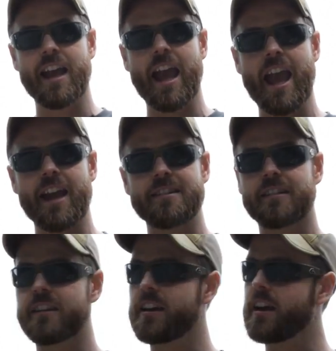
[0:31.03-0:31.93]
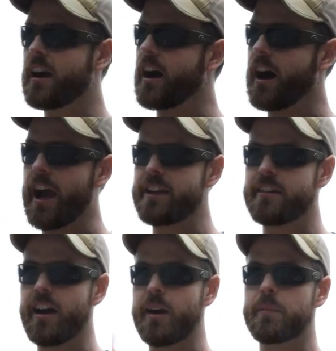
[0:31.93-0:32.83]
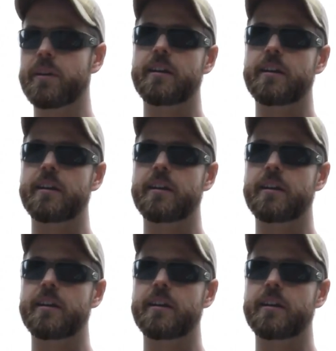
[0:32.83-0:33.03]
and hiked up